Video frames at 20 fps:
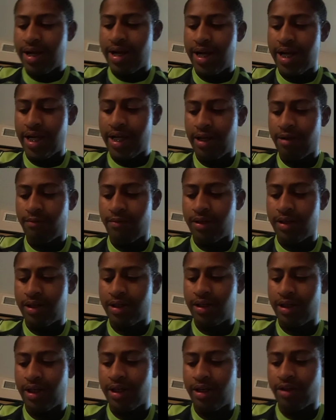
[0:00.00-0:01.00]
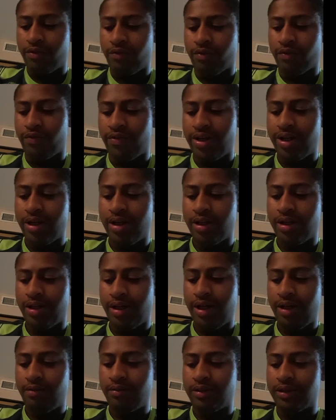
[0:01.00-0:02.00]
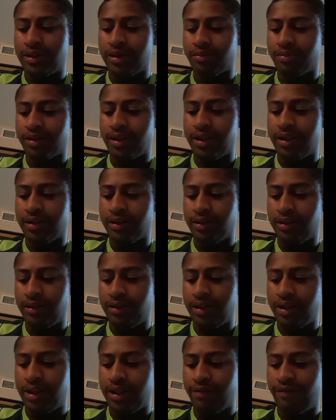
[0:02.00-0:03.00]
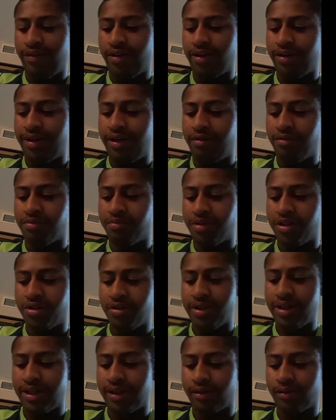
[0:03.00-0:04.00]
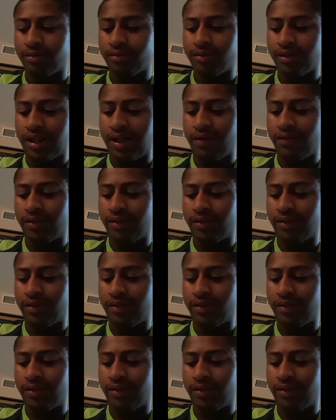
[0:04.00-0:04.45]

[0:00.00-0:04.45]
and he wanted to get his revenge, and that was something else. He felt he was betrayed and